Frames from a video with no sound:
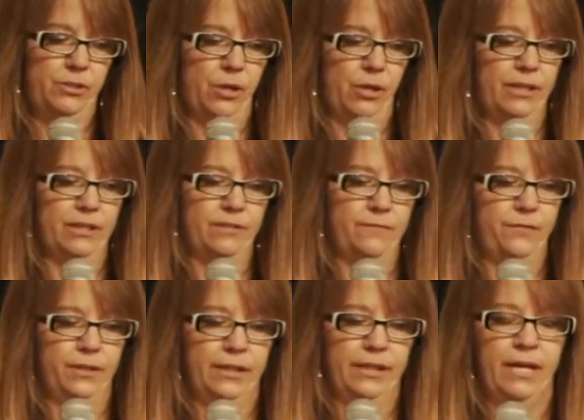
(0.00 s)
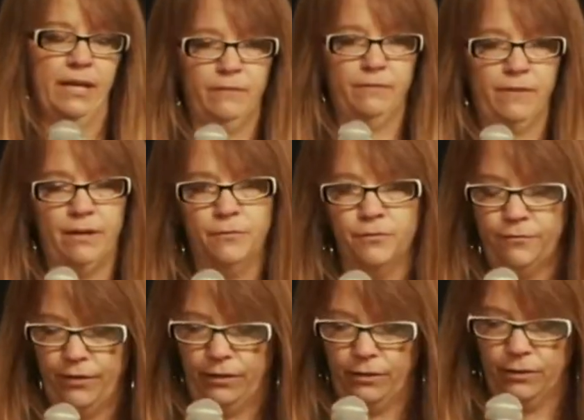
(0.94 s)
darkest feeling I have ever
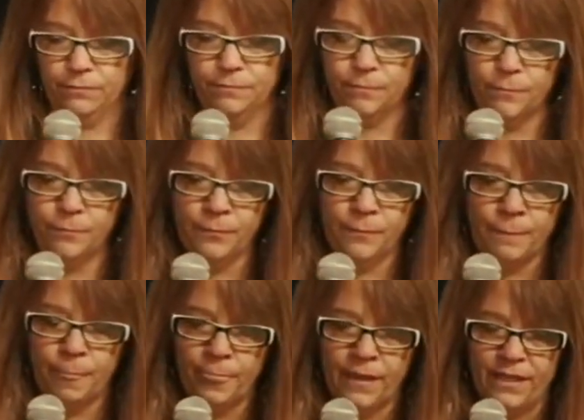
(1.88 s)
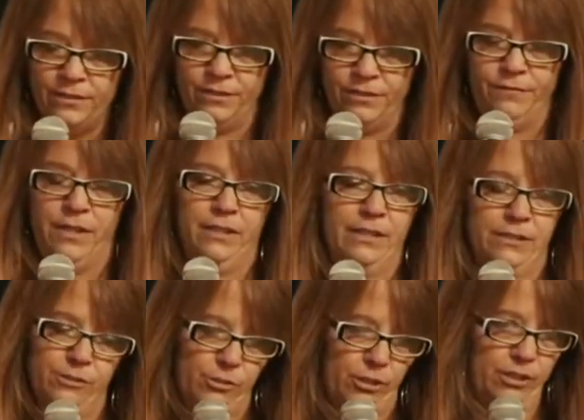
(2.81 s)
felt. It just felt like
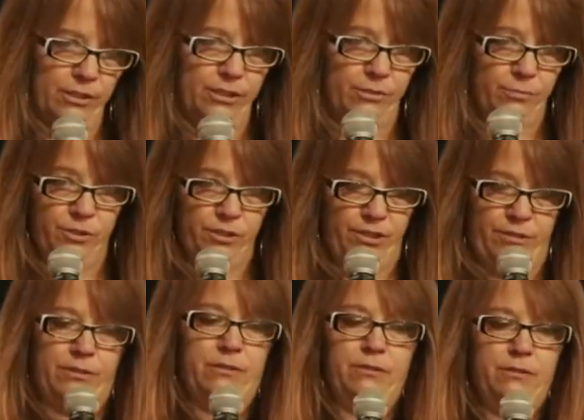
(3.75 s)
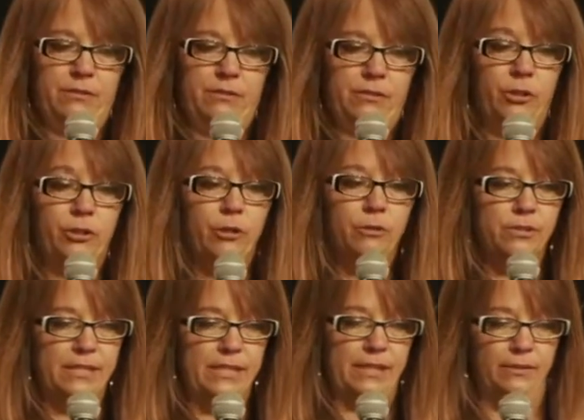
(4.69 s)
the darkness was
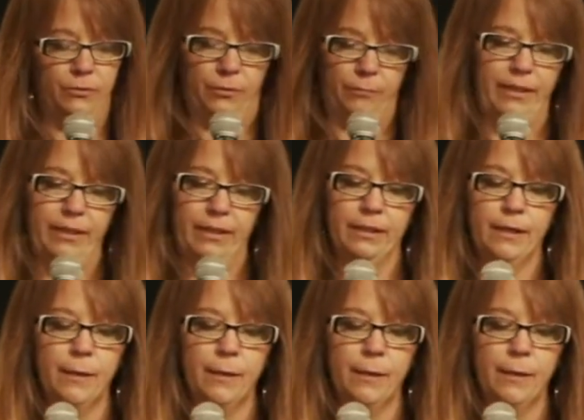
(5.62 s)
closed in on me.